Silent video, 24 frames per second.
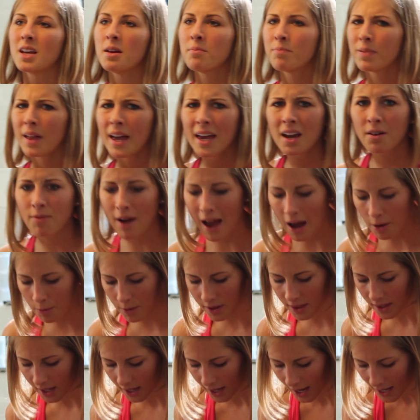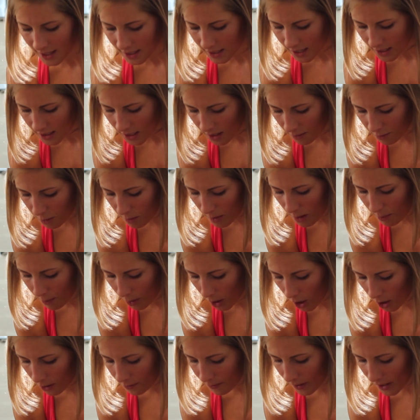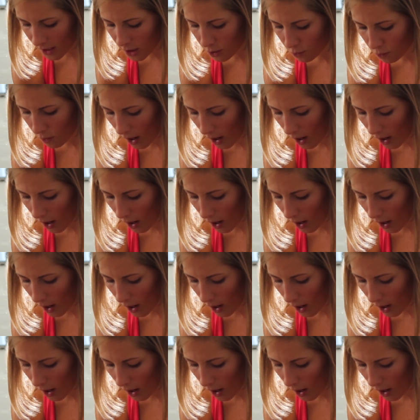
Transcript: and play around with it. Guys, it doesn't have to be perfect